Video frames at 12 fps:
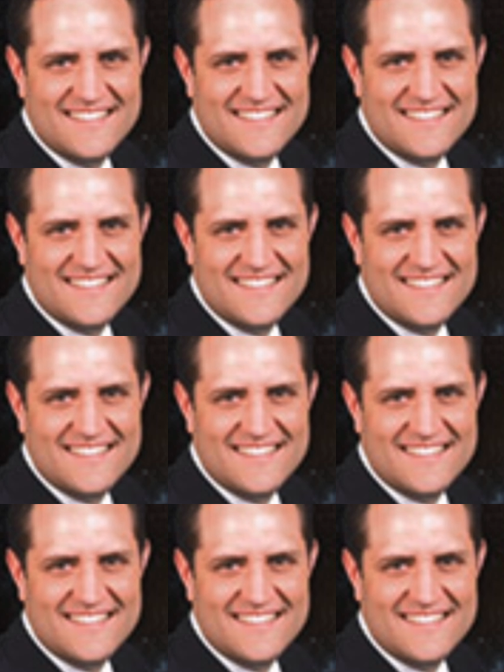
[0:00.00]

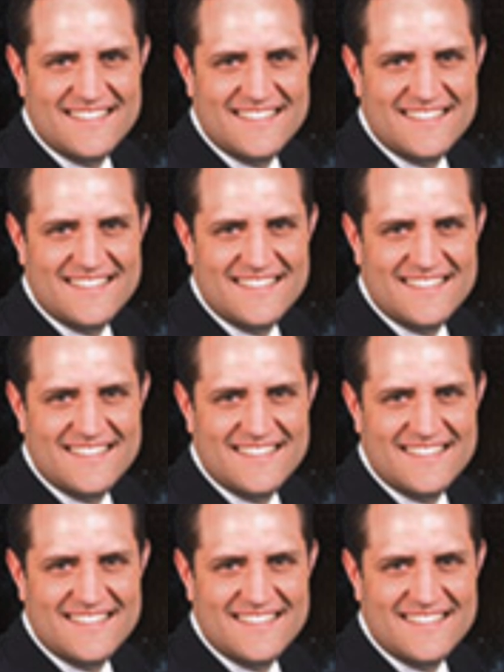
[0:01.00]

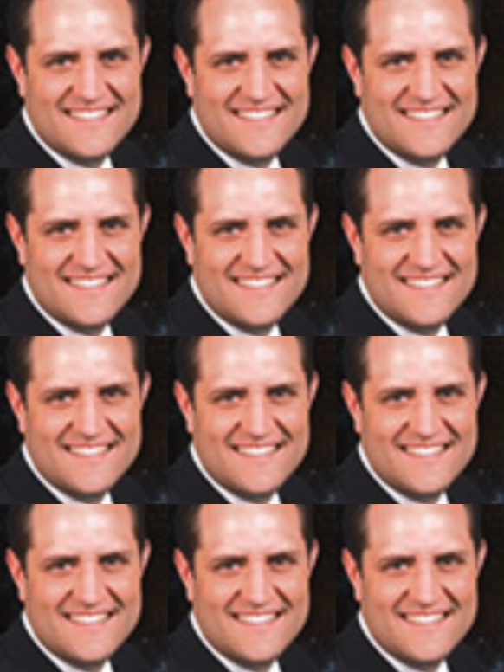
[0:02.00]

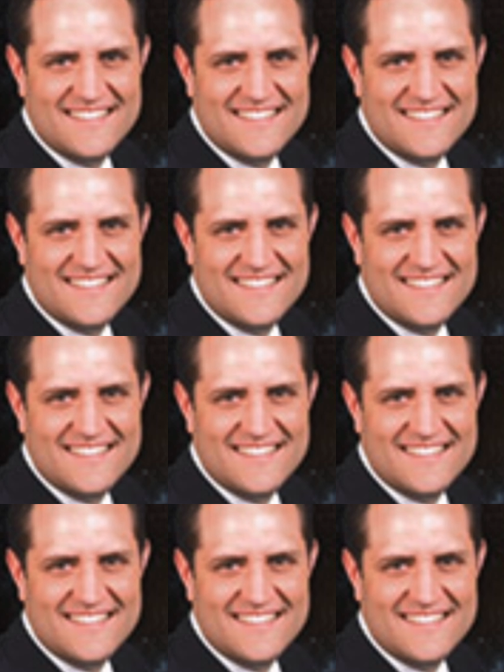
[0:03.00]

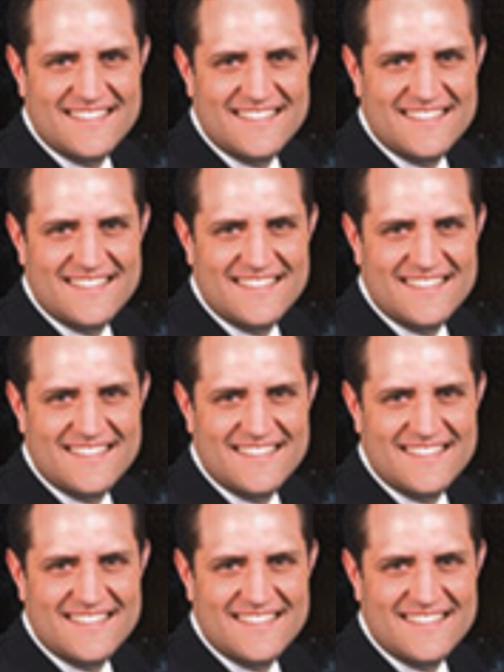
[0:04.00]

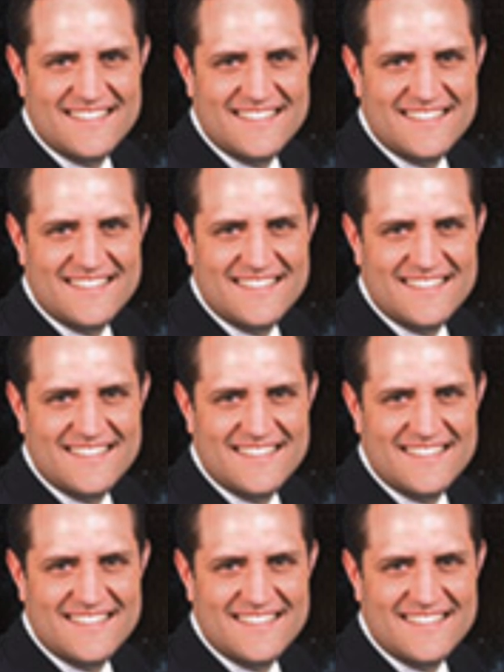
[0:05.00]

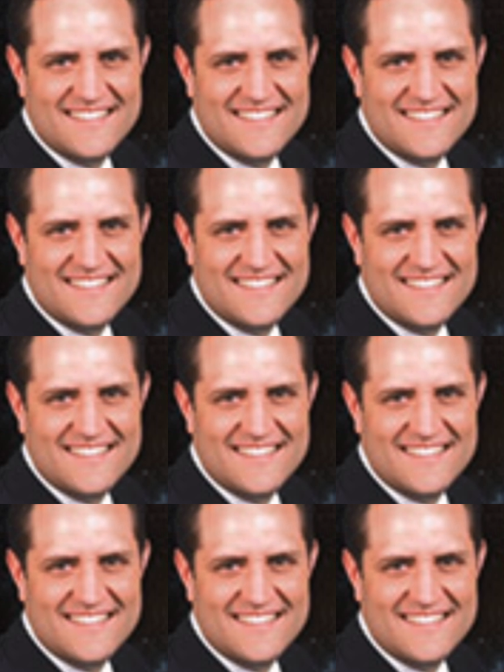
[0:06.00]
[no speech]